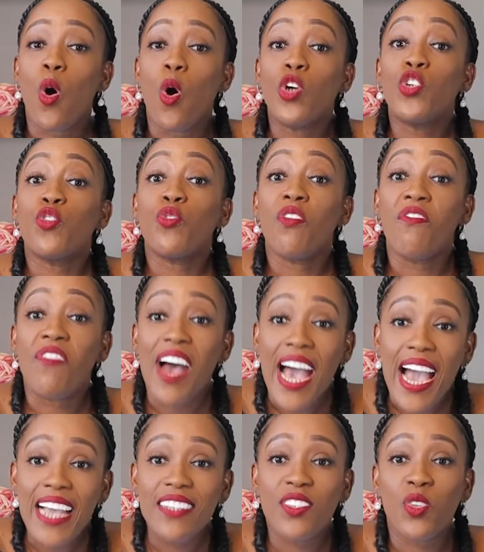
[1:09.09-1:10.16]
or to
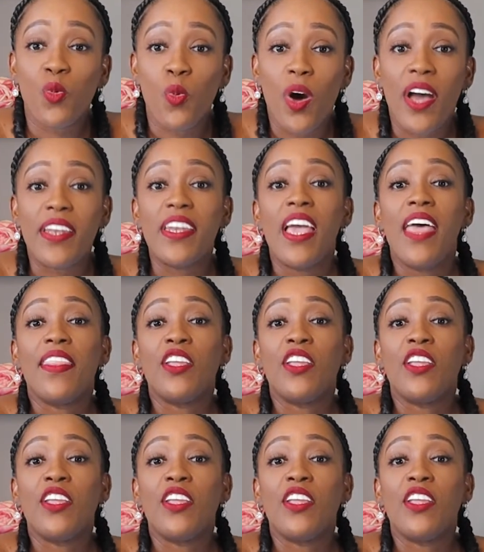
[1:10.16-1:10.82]
revise the one